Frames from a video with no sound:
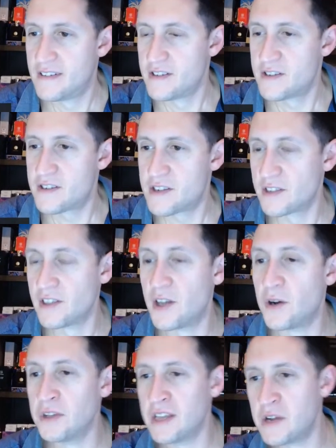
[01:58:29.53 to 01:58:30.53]

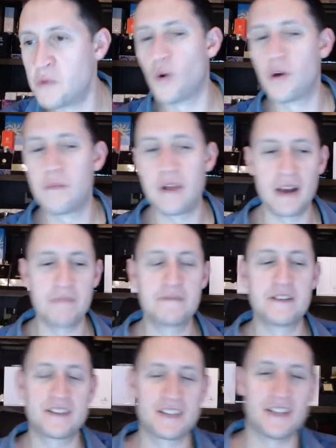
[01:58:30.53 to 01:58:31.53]
Slowly warming up
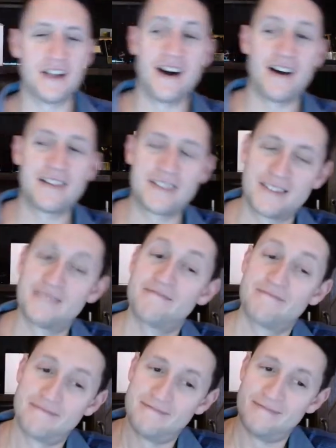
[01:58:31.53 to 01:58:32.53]
to sloth.
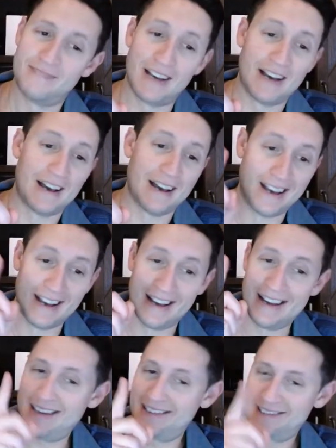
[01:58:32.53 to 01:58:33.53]

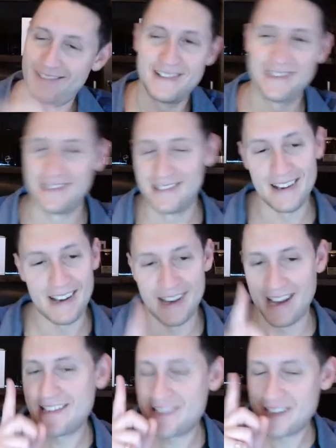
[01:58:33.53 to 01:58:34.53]
Ah,
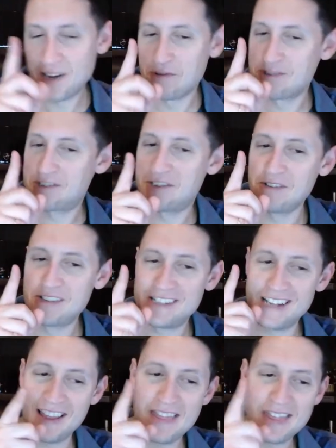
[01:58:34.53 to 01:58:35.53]
I see what you
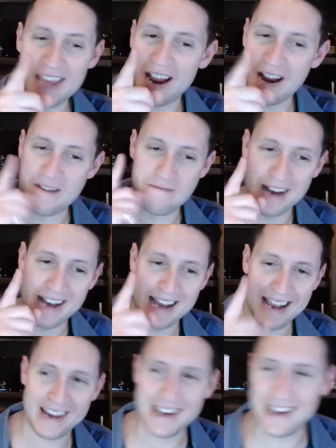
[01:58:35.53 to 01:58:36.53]
did there,
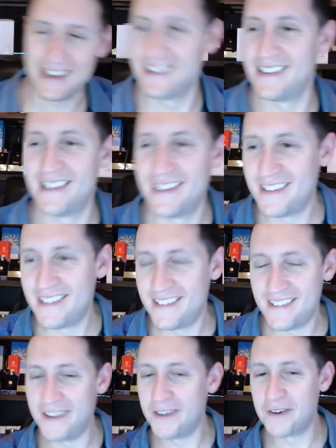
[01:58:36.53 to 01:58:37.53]
Mike.
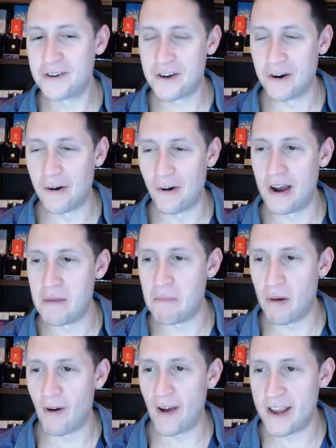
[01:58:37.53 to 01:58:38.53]
You coy
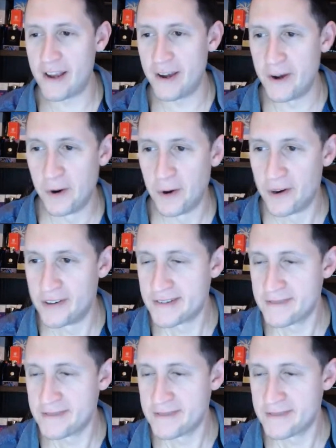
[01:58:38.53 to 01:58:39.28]
boy, you.